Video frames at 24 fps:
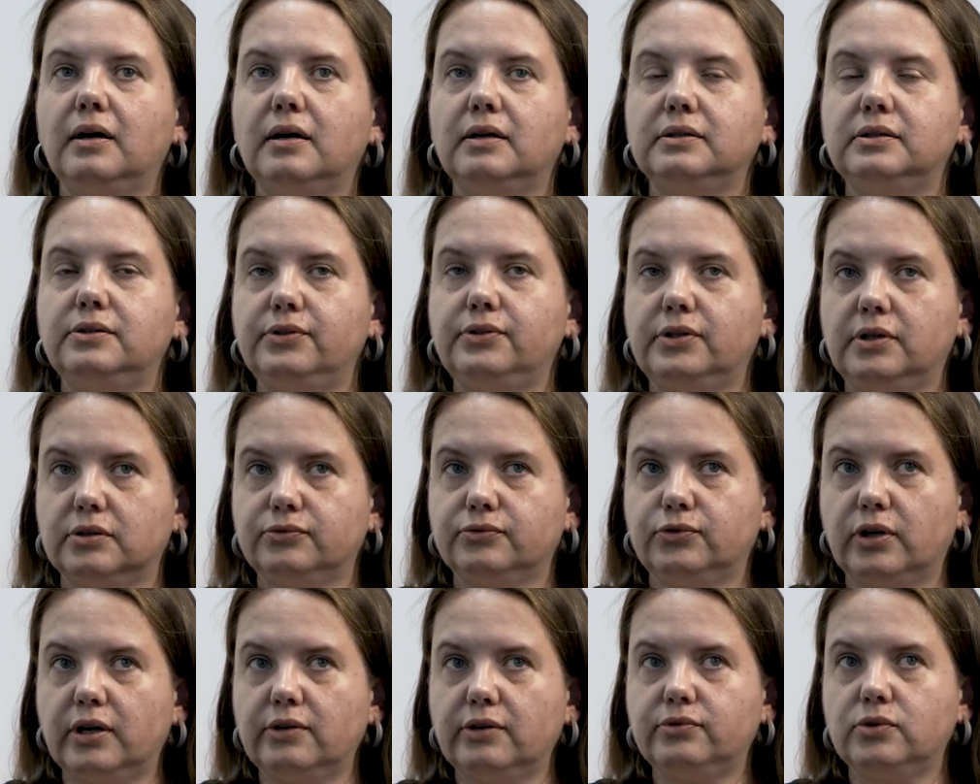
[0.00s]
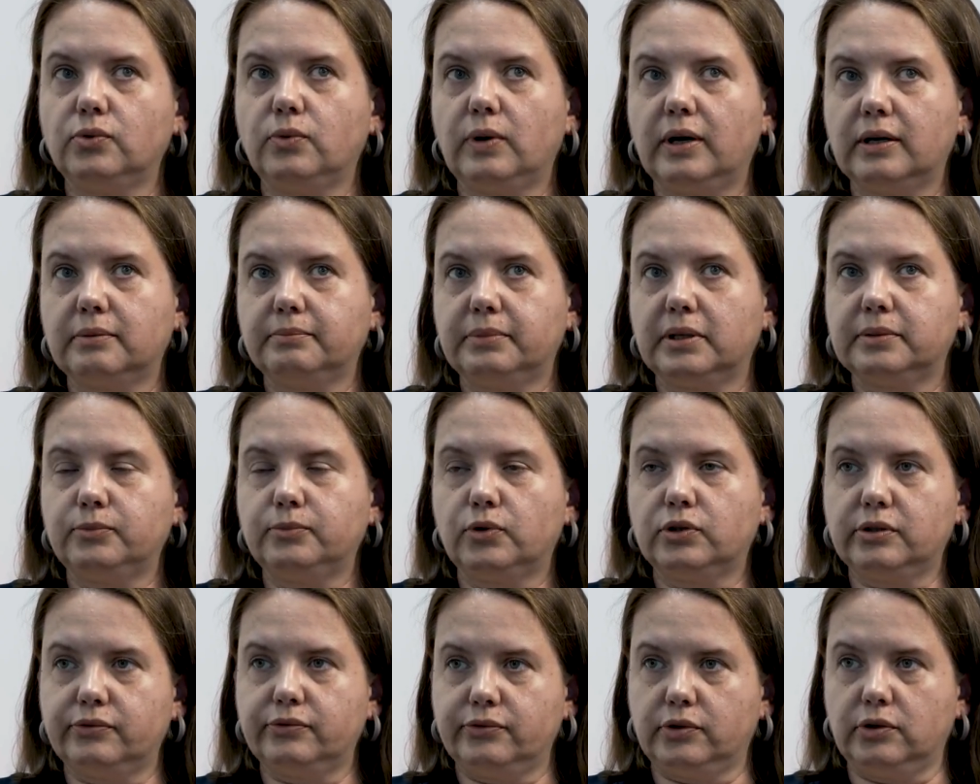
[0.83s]
Difficult for everyone, but
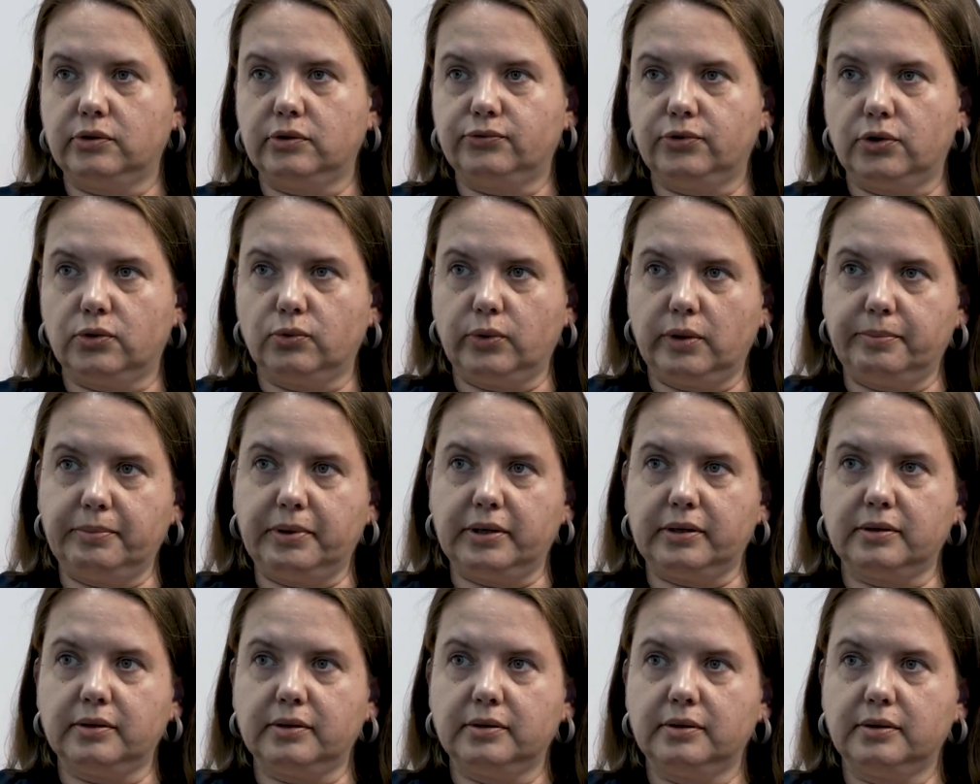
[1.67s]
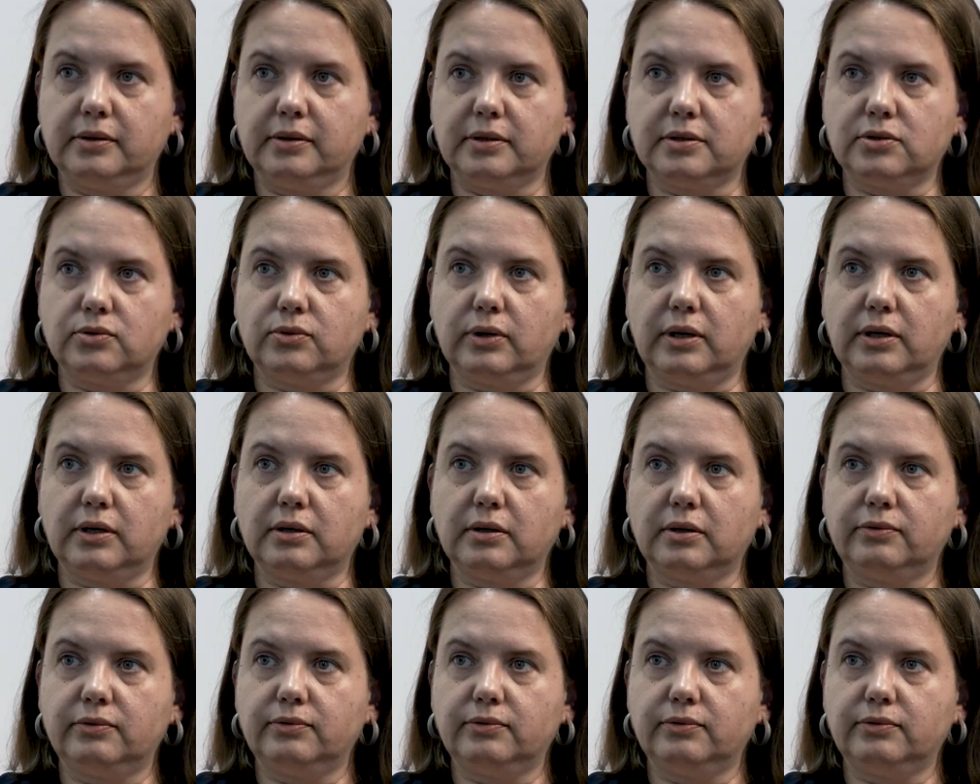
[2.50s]
more difficult for women as well.